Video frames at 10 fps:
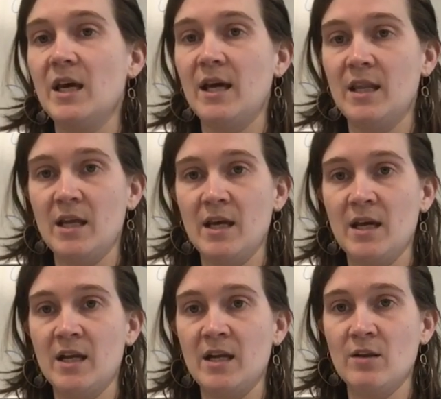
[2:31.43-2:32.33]
and
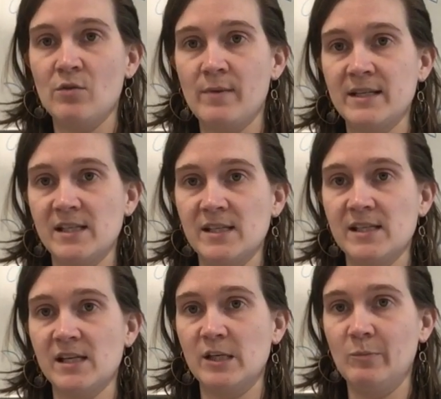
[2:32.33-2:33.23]
then the rest of this
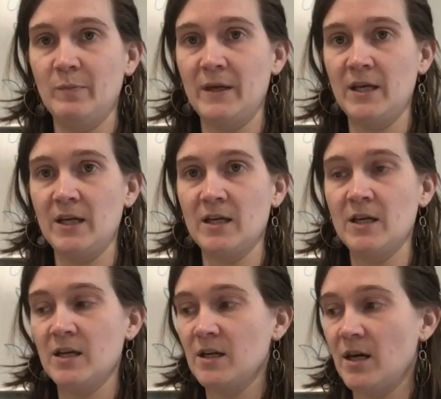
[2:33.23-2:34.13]
is gonna be
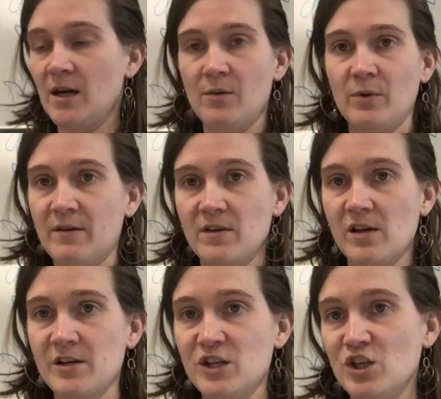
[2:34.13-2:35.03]
whatever
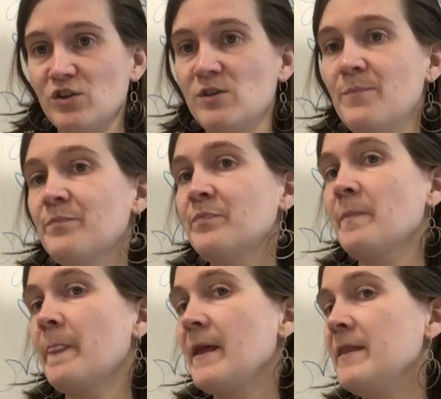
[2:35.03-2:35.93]
color I choose.
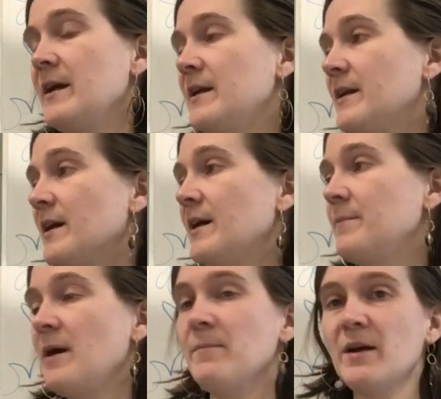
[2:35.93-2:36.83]
And then
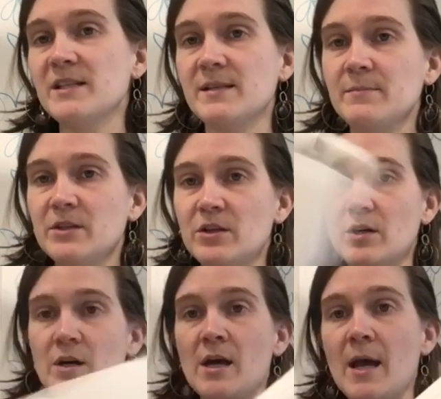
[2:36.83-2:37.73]
I brought some
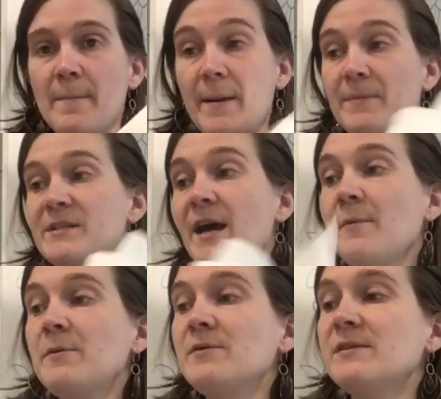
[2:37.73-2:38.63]
little paper
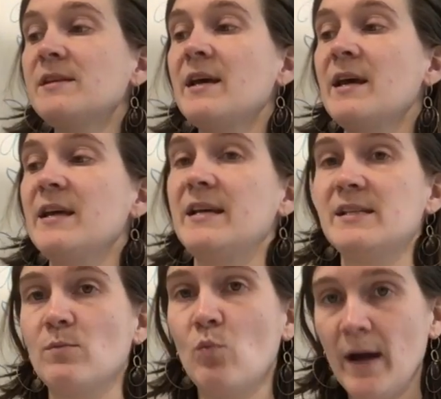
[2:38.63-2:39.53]
towels and
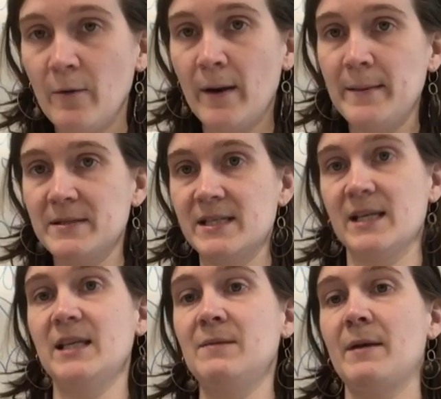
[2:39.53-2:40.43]
some wet wipes to
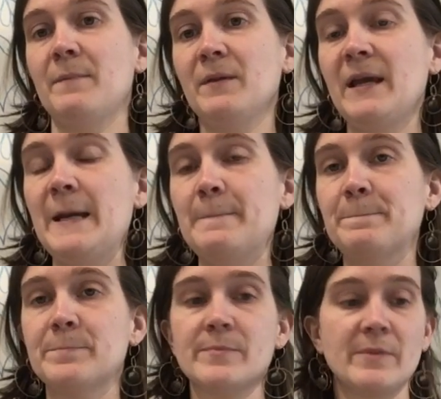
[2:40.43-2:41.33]
clean my plate
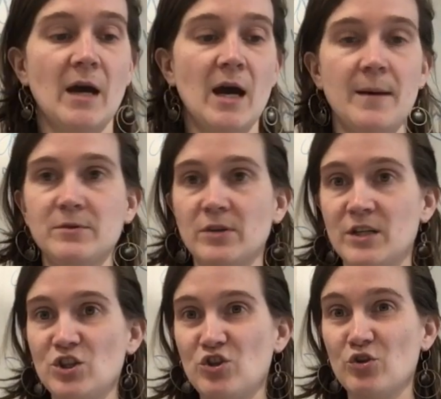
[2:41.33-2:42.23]
so I
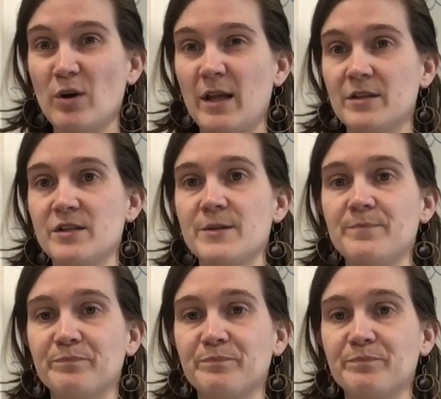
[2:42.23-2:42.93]
can do two colors.